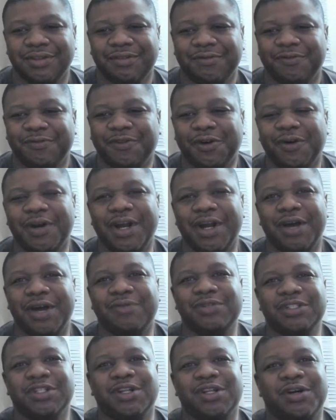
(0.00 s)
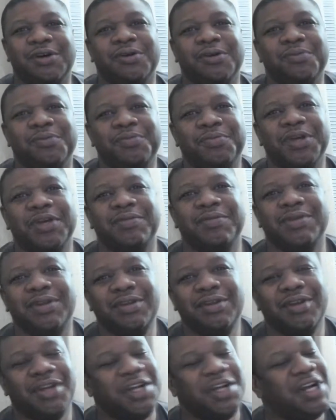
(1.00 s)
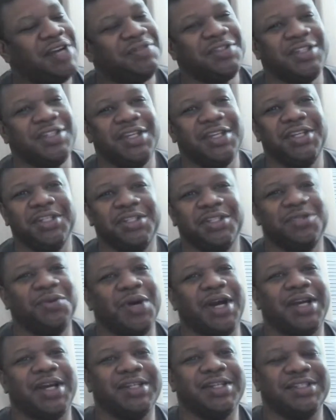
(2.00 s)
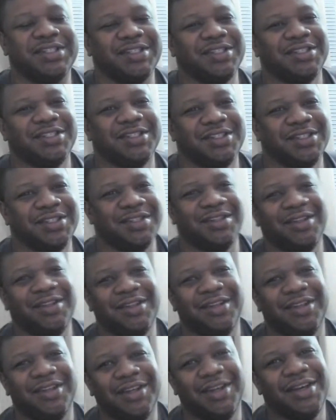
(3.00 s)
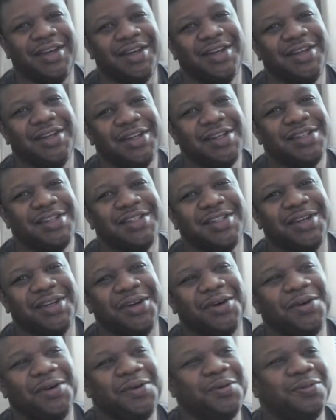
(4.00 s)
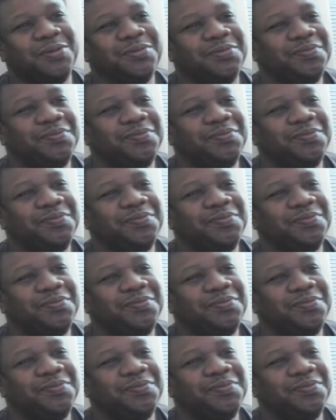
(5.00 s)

4 hours long, baby. And I've seen it twice. So